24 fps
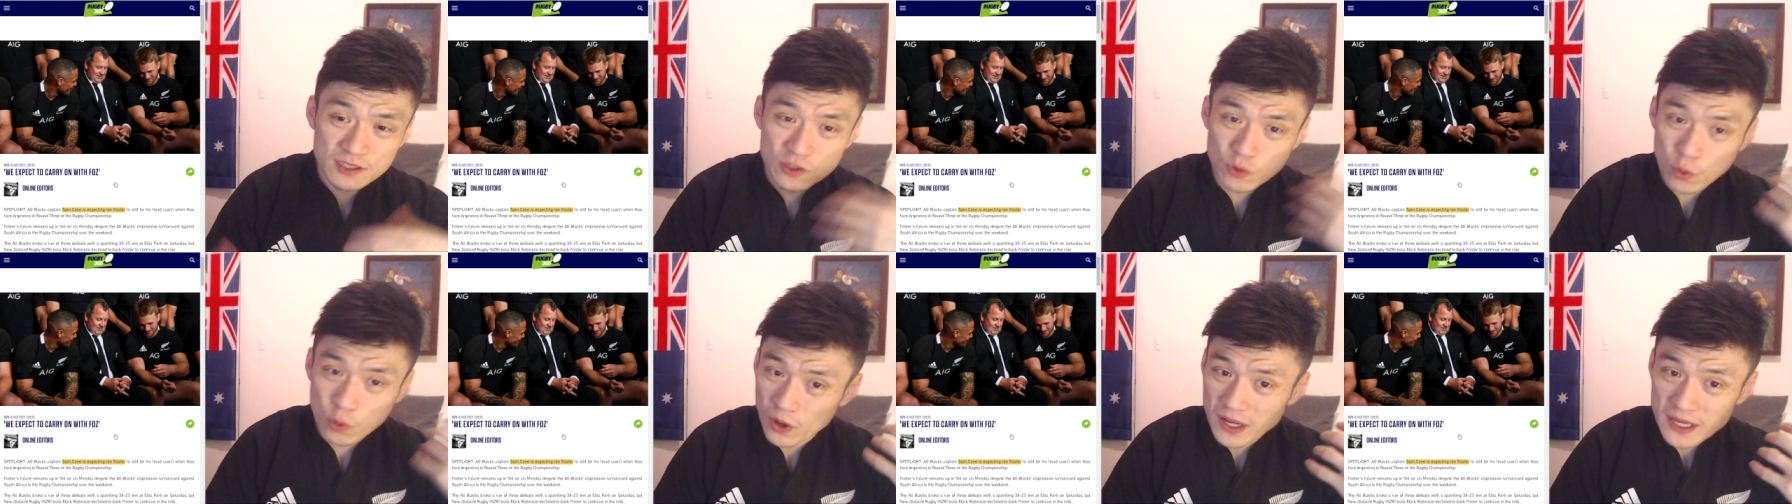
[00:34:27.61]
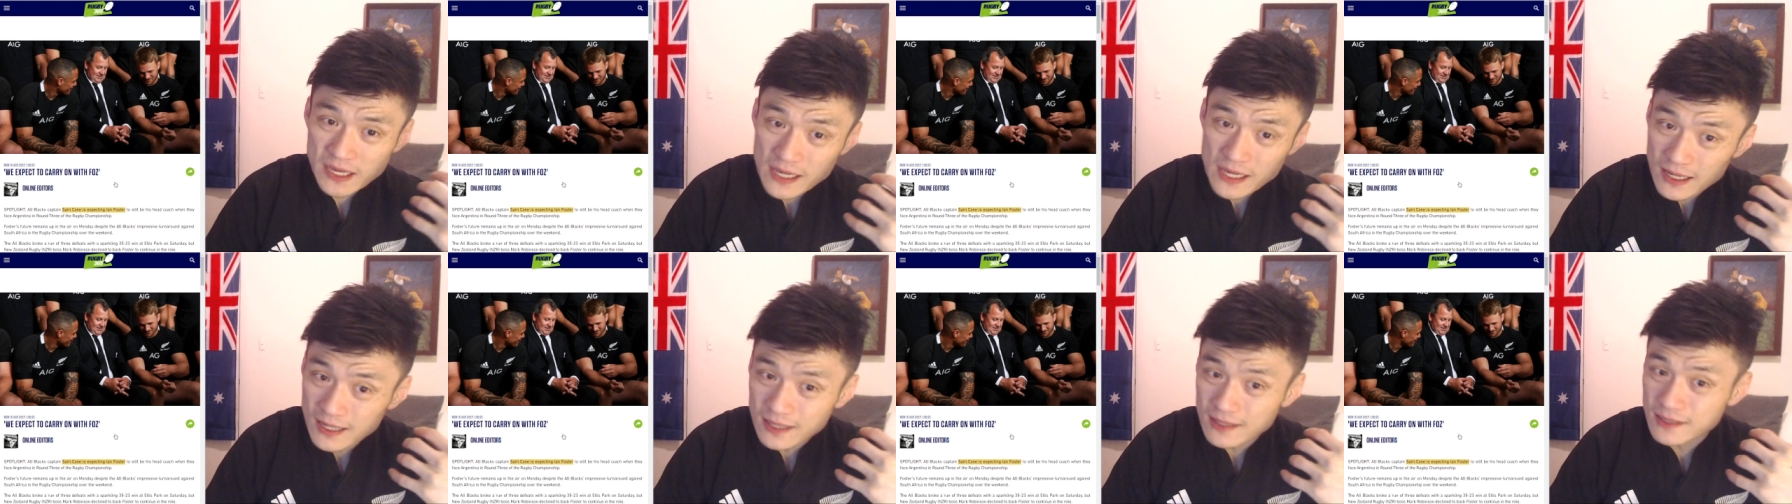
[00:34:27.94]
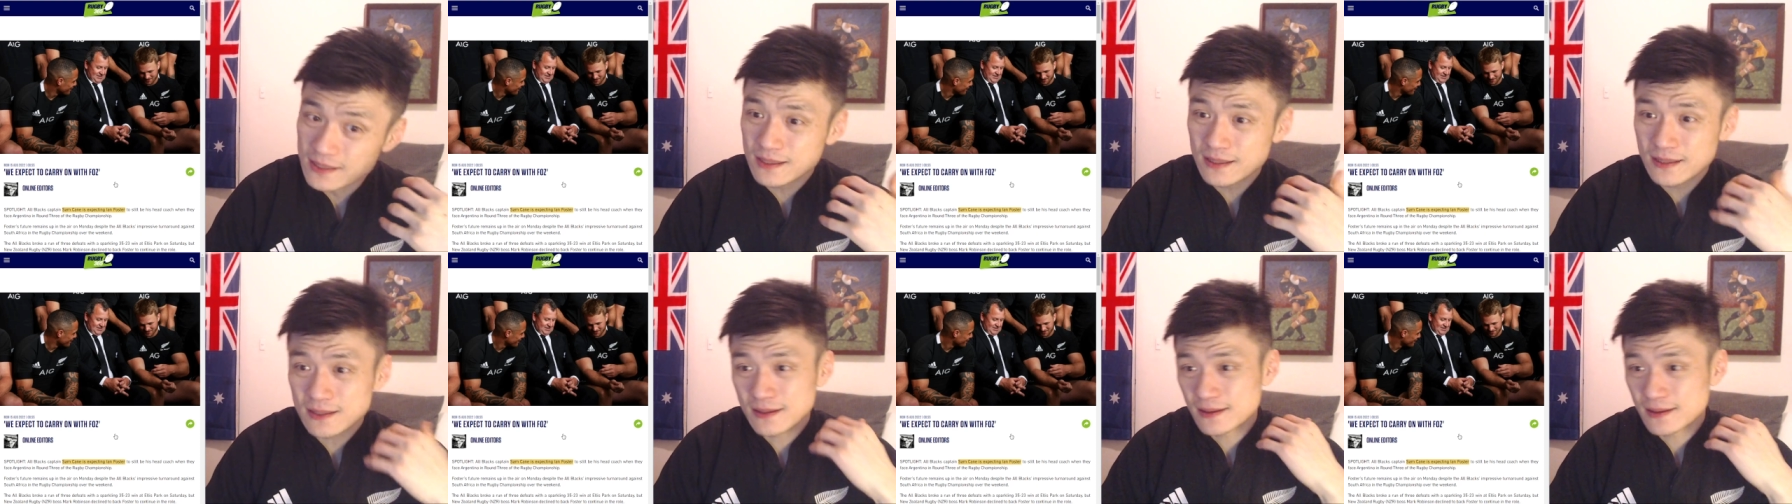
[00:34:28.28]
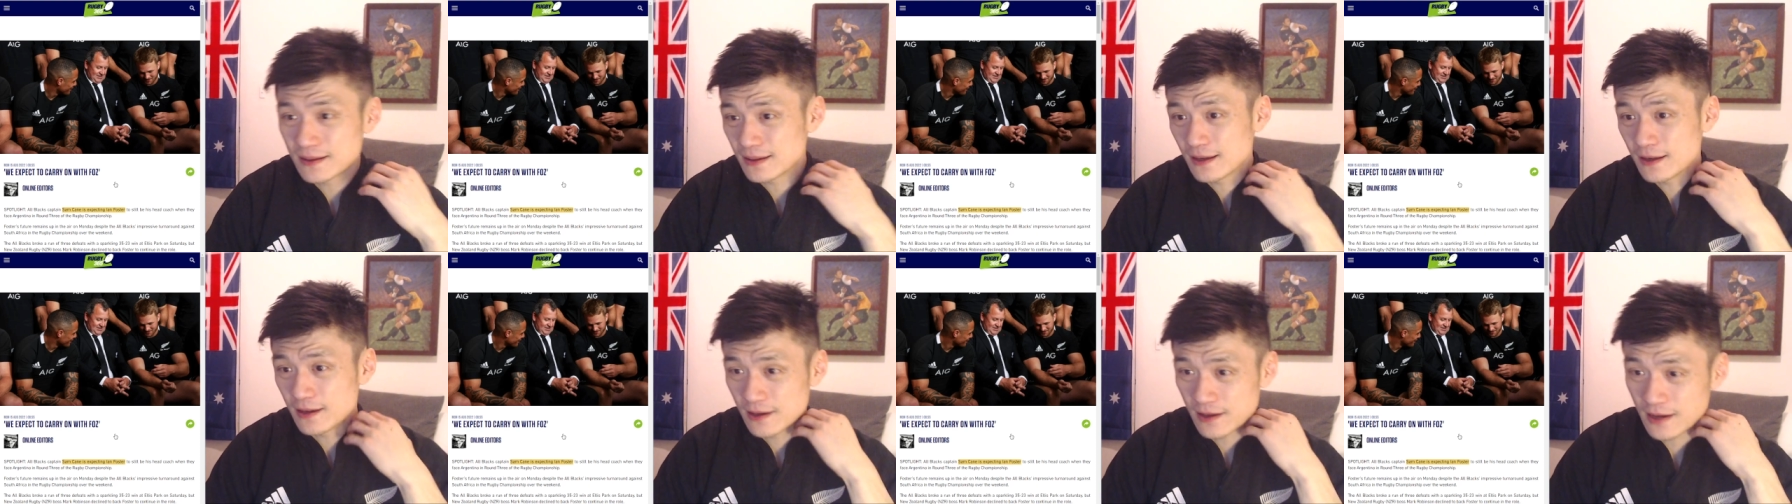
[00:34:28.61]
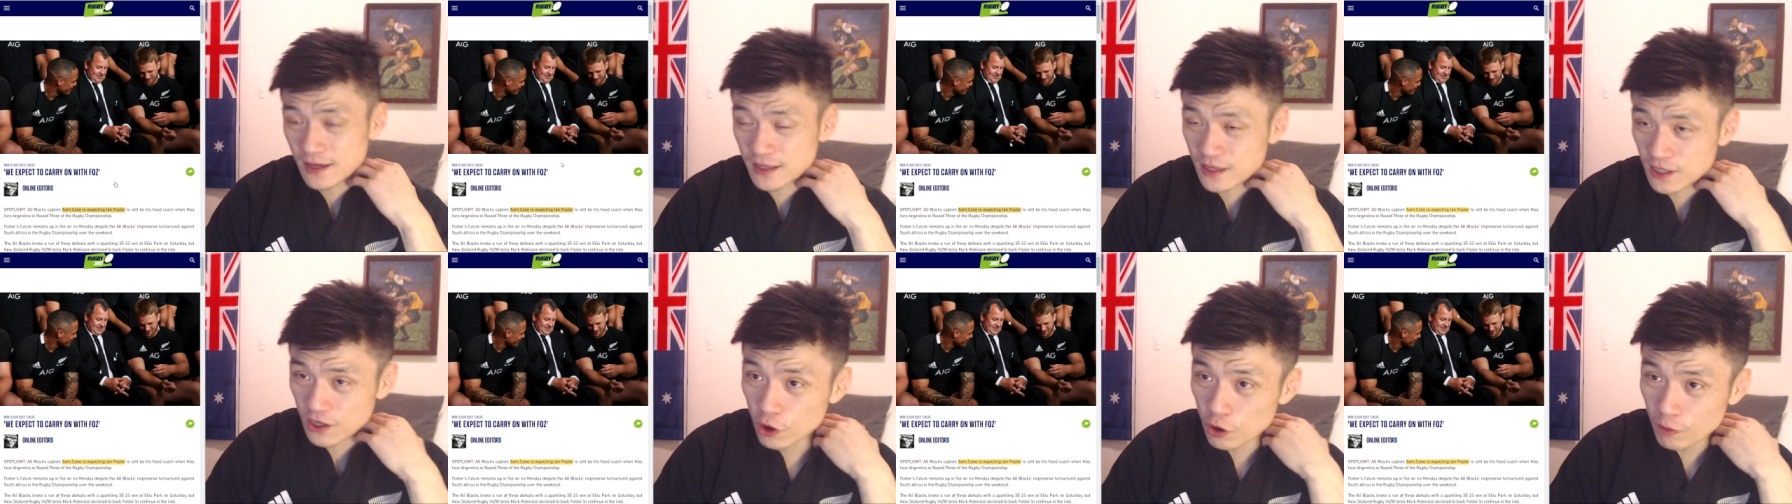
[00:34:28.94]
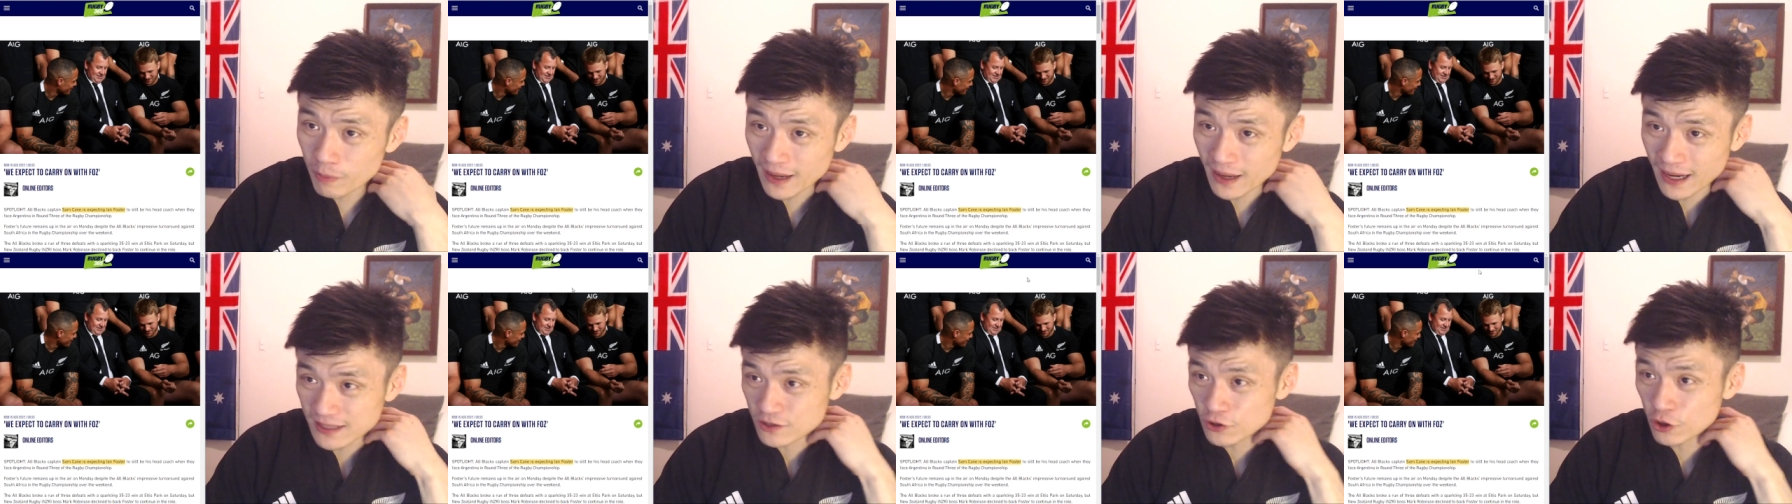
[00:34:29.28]
20 years in the All
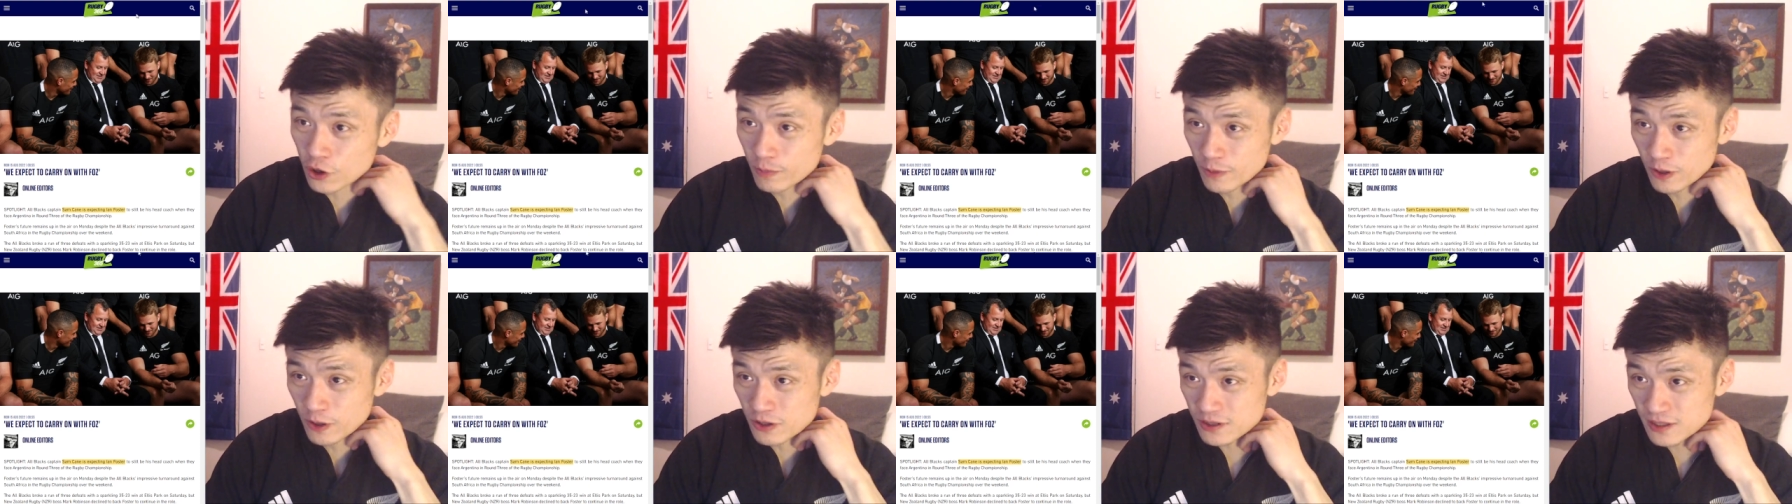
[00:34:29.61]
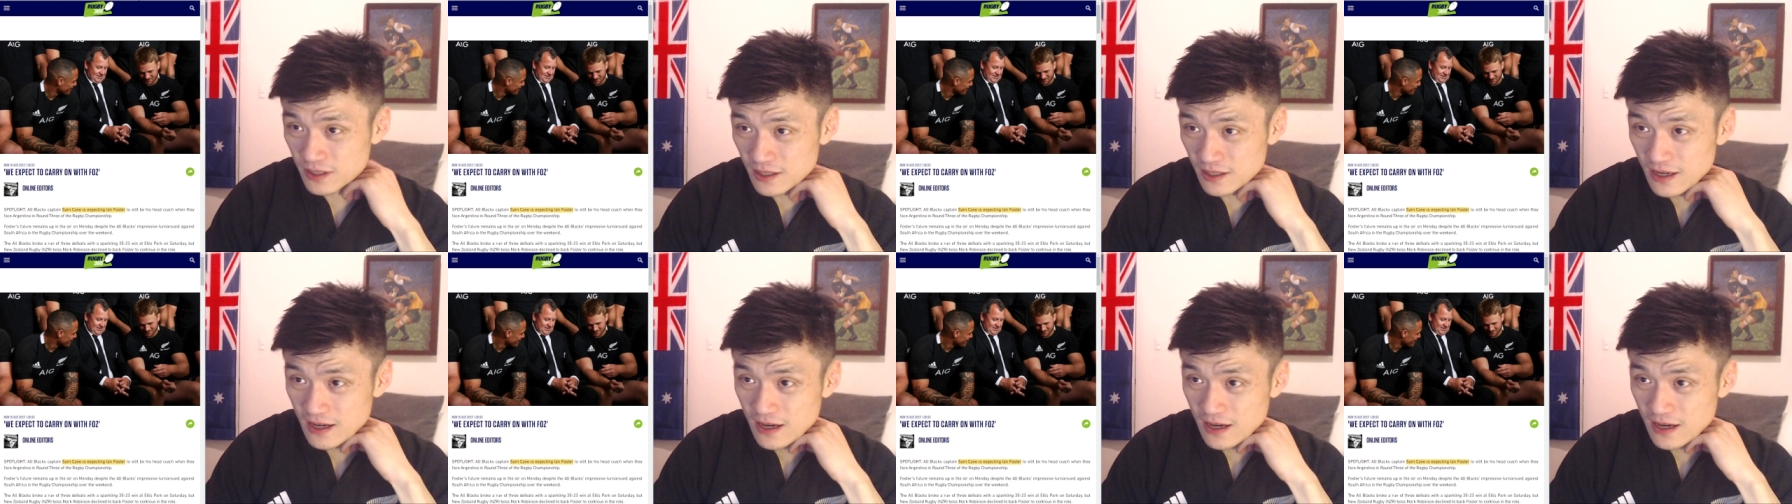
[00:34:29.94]
Blacks almost.